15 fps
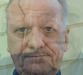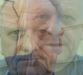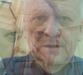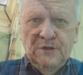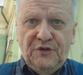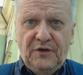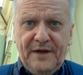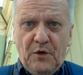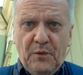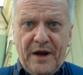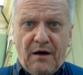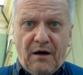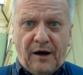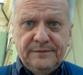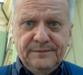So there we
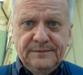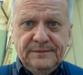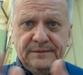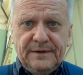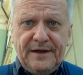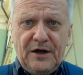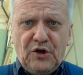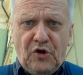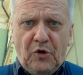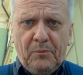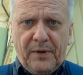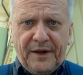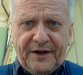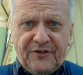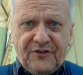are. That
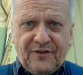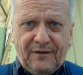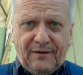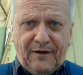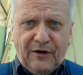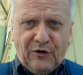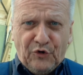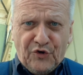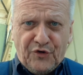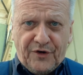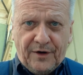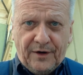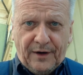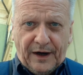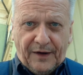completes our look
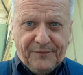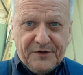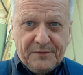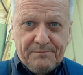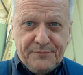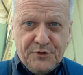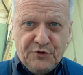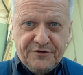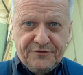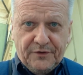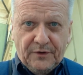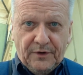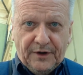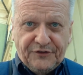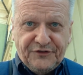at the
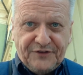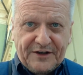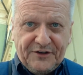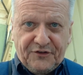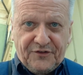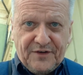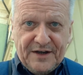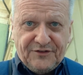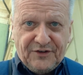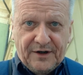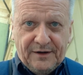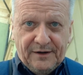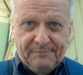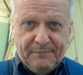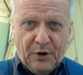beautiful Estates
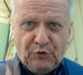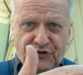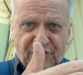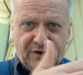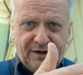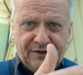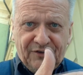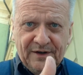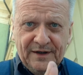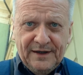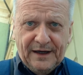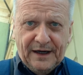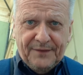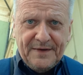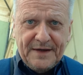Theatre, Mozart,
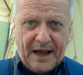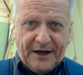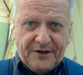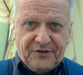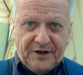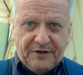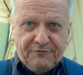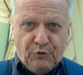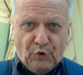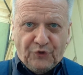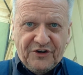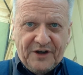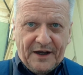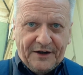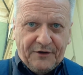and the
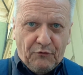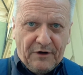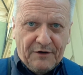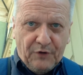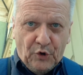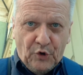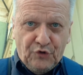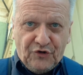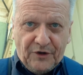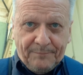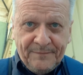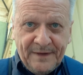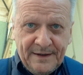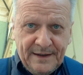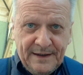1848 Revolution.
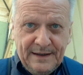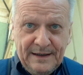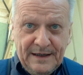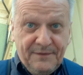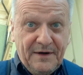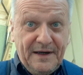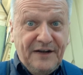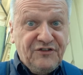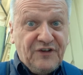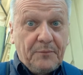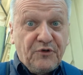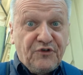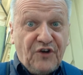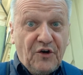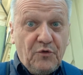In the next
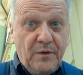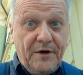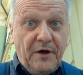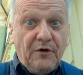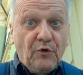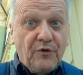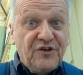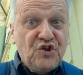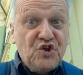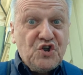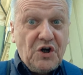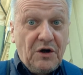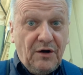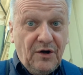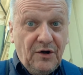episode, we're going to look at
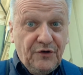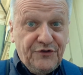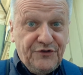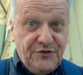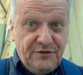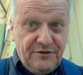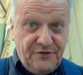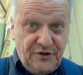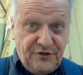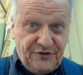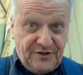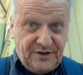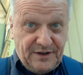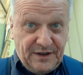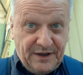Charles
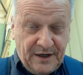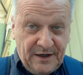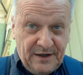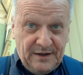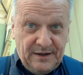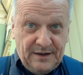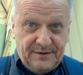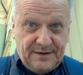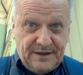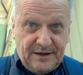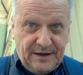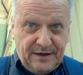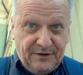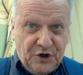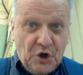University, the
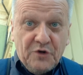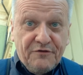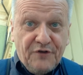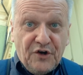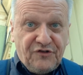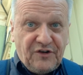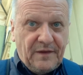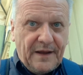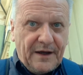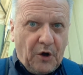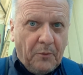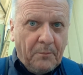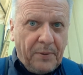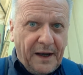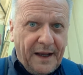university that
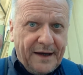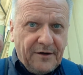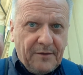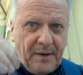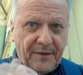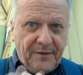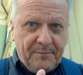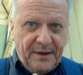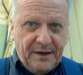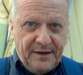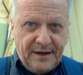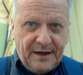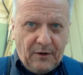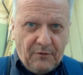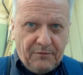complained about the
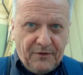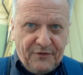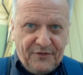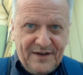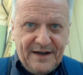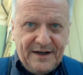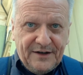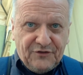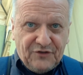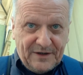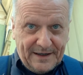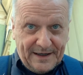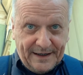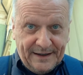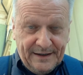building of the theatre
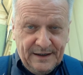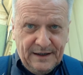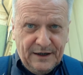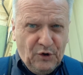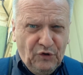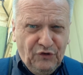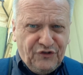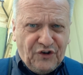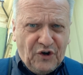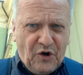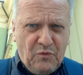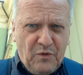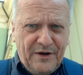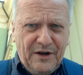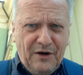here. And also,
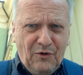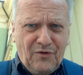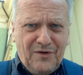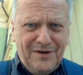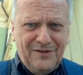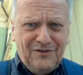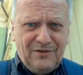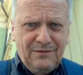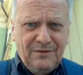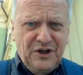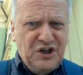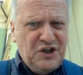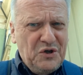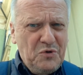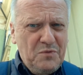we're going to look at
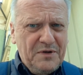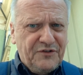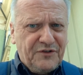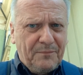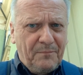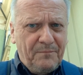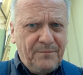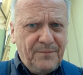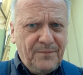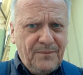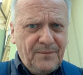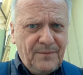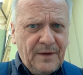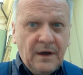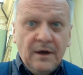Cubism.
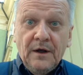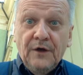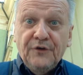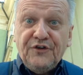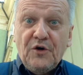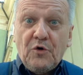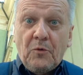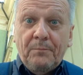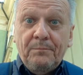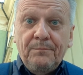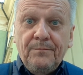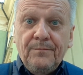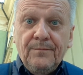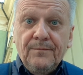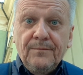So,
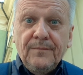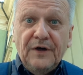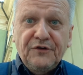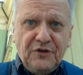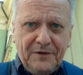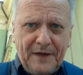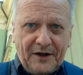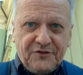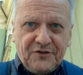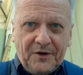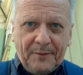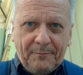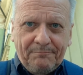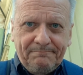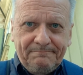until next time.